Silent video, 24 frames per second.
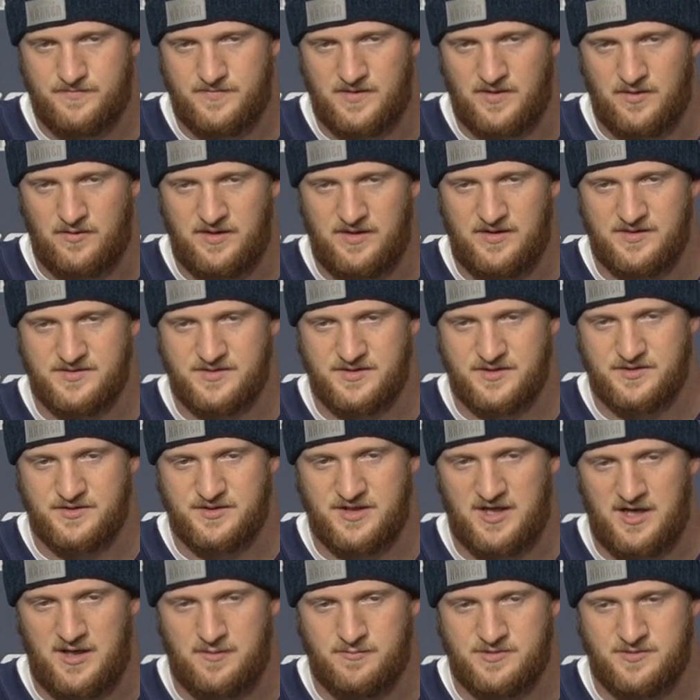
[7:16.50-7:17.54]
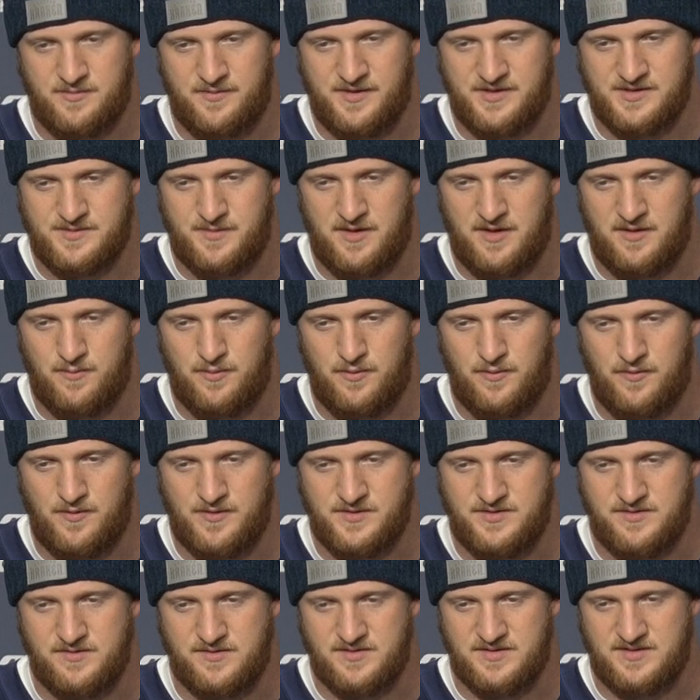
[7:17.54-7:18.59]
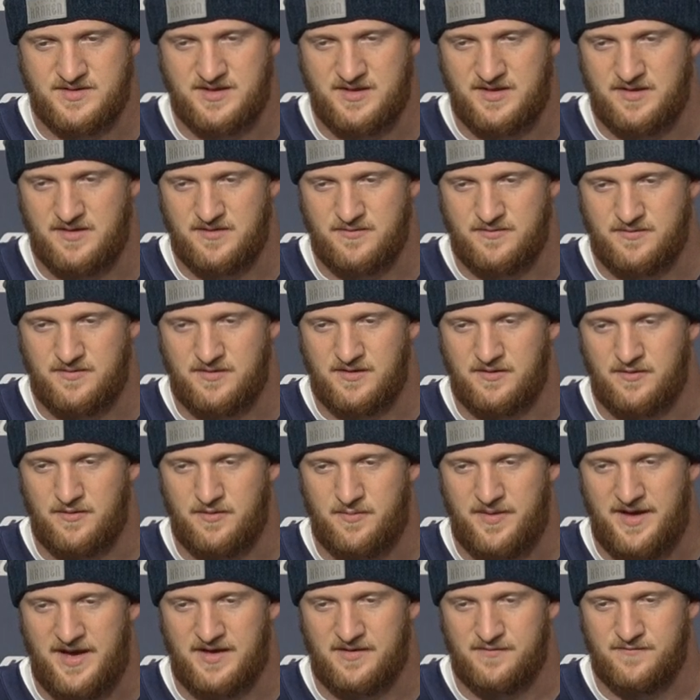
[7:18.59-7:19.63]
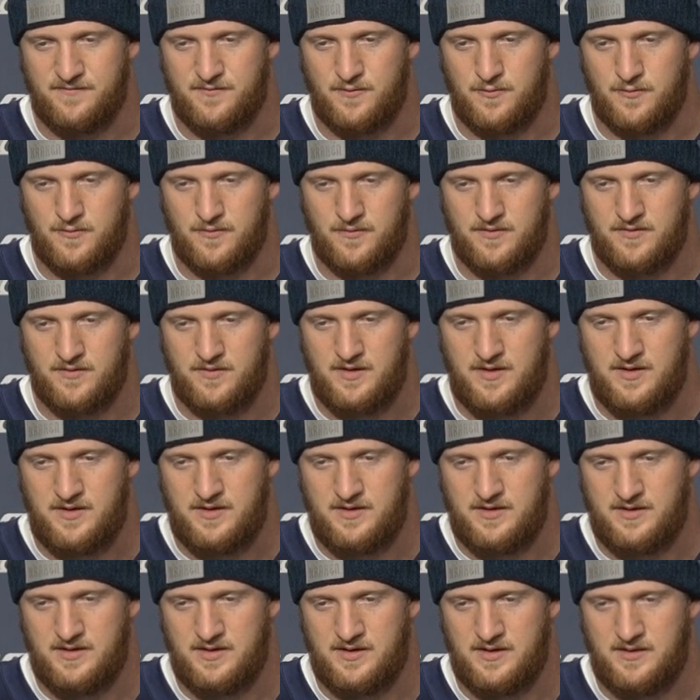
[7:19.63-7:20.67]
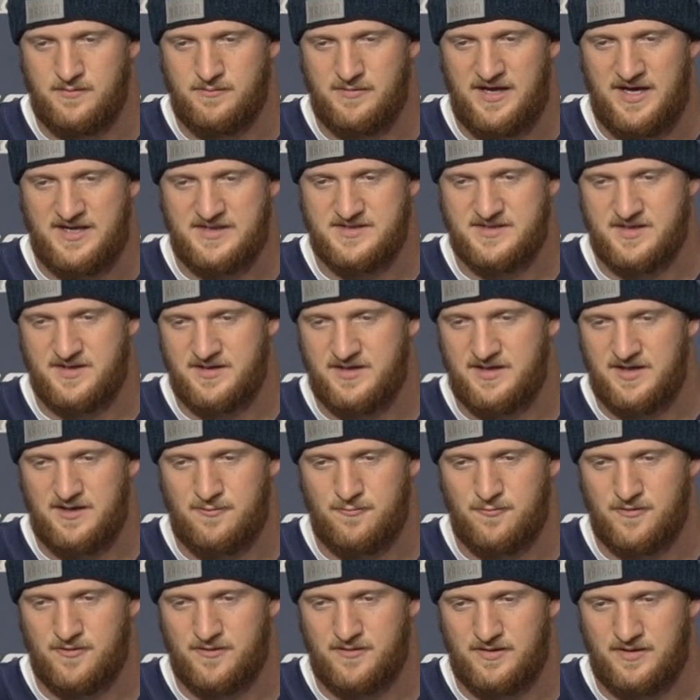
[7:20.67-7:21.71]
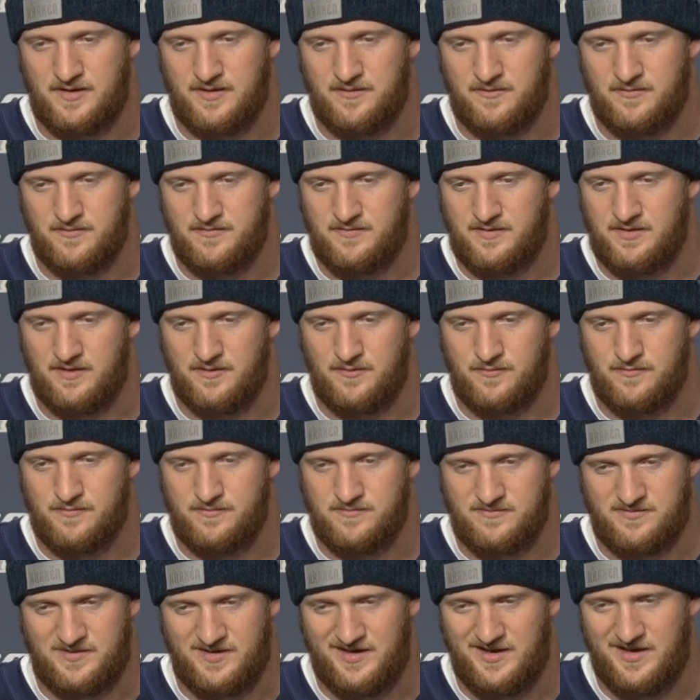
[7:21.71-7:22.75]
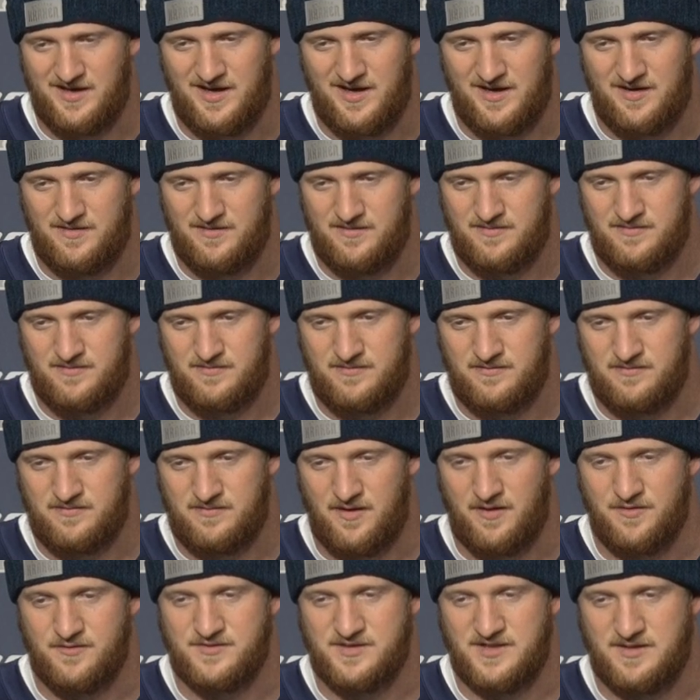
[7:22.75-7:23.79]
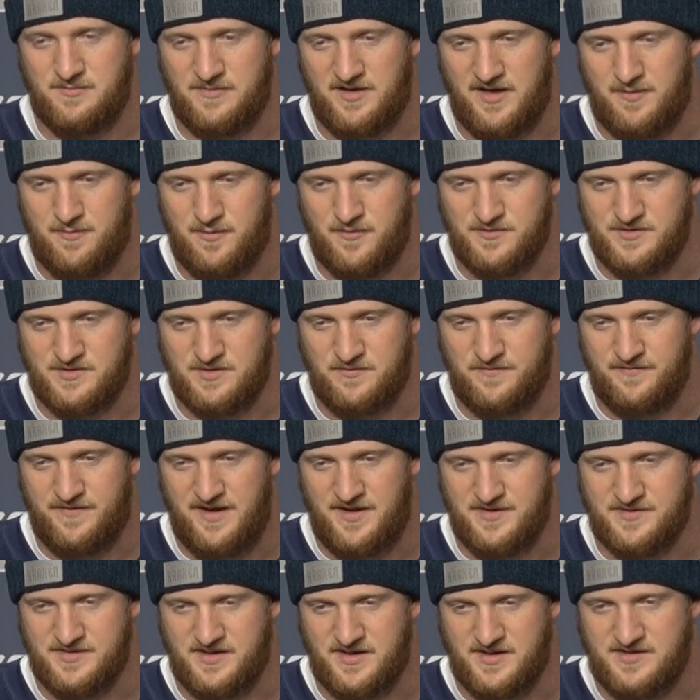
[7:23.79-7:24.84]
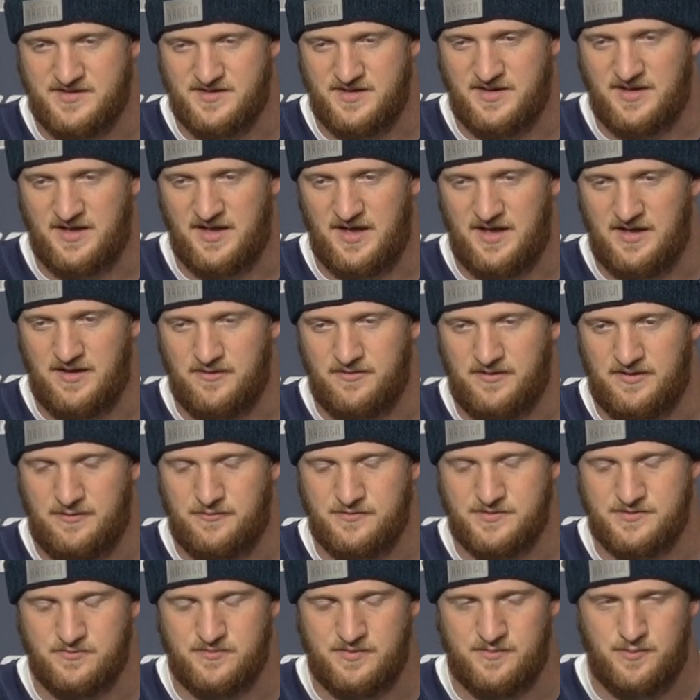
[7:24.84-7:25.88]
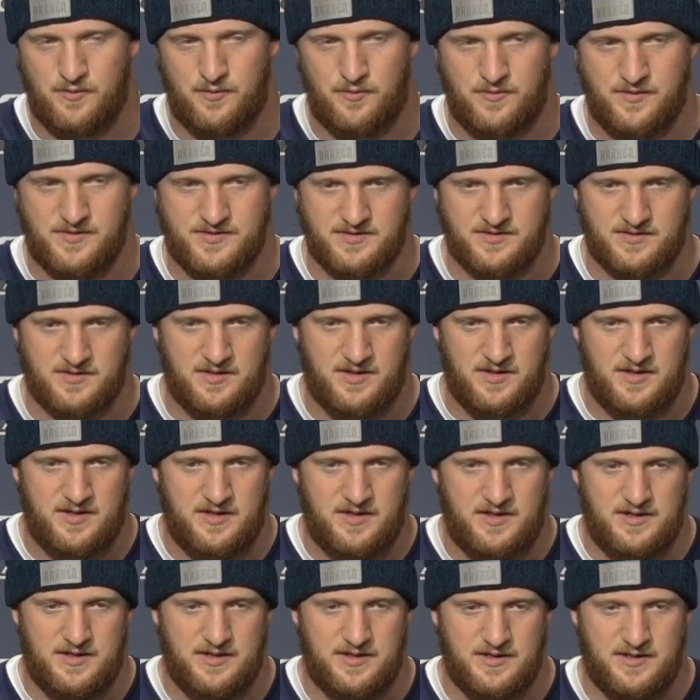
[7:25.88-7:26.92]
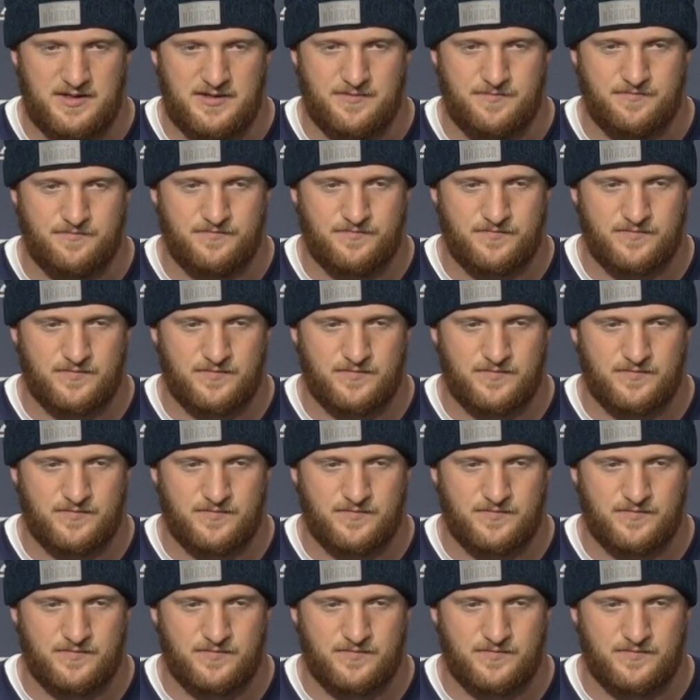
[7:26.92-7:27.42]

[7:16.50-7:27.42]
you know, he does a good job, tremendous amount of poise. You can see that, you know, the back and forth last Sunday where, you know, he got the other team got personal fouls against DK. You know, he was really poised and